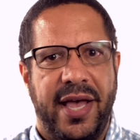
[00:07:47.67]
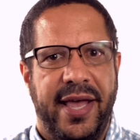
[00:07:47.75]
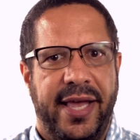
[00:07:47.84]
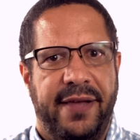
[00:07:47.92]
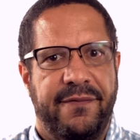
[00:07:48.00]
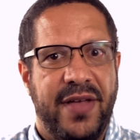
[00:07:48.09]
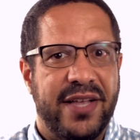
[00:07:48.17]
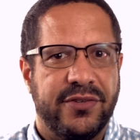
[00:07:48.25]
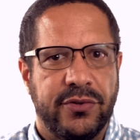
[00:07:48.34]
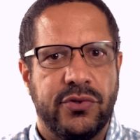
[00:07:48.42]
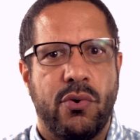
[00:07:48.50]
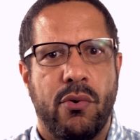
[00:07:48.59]
a
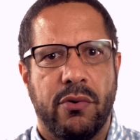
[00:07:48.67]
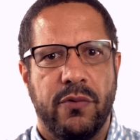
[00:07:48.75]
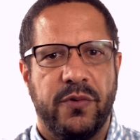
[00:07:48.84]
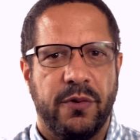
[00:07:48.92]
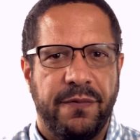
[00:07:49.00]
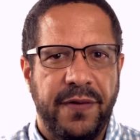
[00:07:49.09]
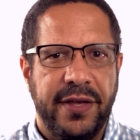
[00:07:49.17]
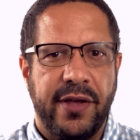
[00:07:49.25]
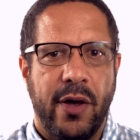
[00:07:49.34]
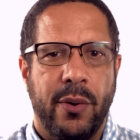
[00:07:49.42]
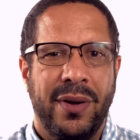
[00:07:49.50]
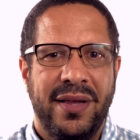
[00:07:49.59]
Vantage score over a
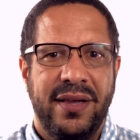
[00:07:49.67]
FICO,